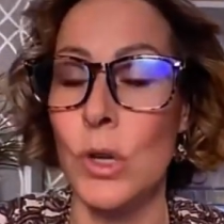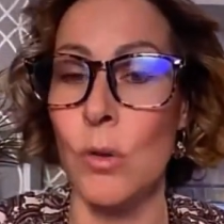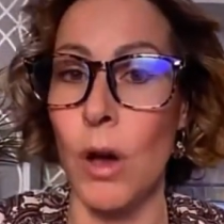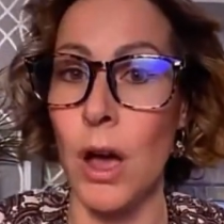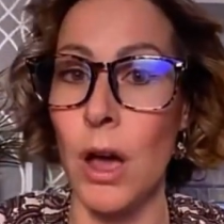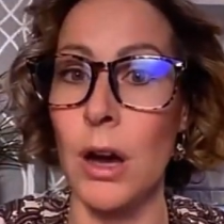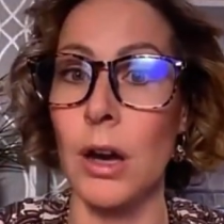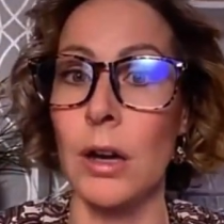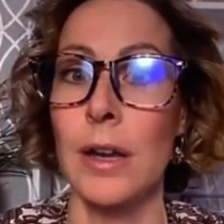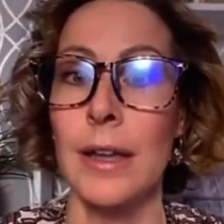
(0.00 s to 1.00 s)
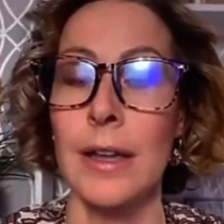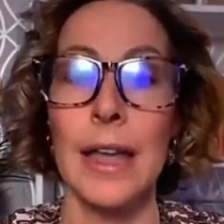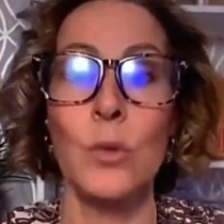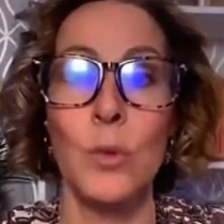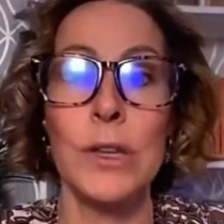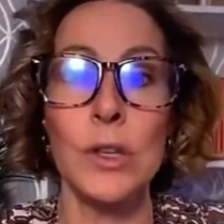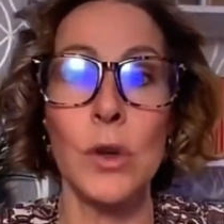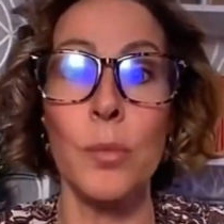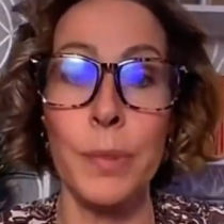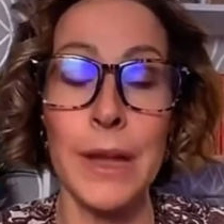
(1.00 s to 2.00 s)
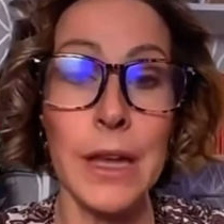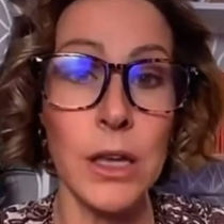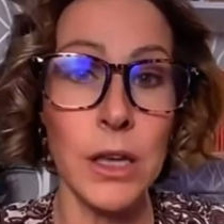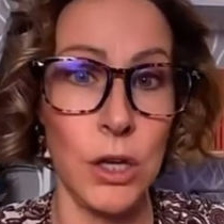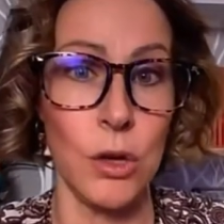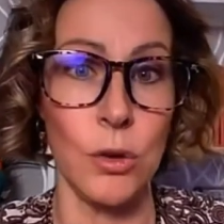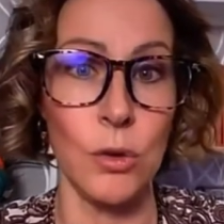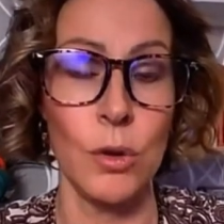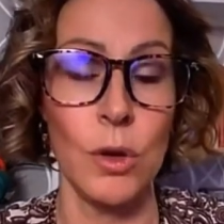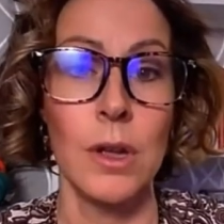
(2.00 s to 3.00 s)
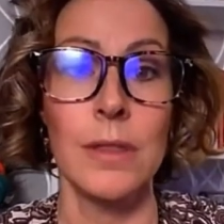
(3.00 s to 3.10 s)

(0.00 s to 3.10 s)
you are and we don't pick you.